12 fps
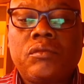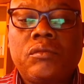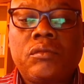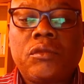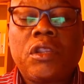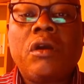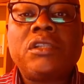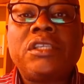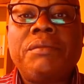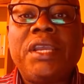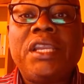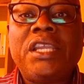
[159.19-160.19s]

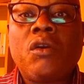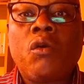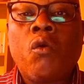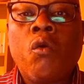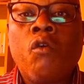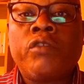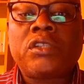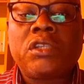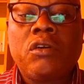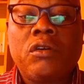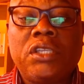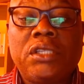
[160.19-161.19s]
ultimately
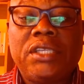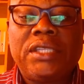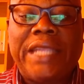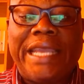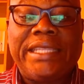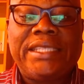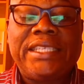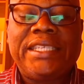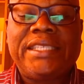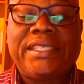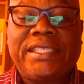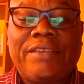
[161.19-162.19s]
overturning the
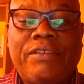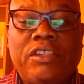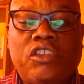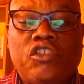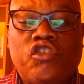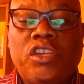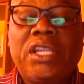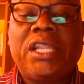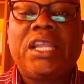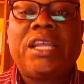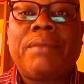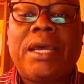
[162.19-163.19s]
1973
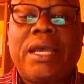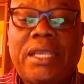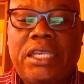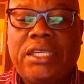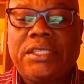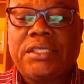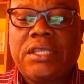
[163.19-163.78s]
landmark case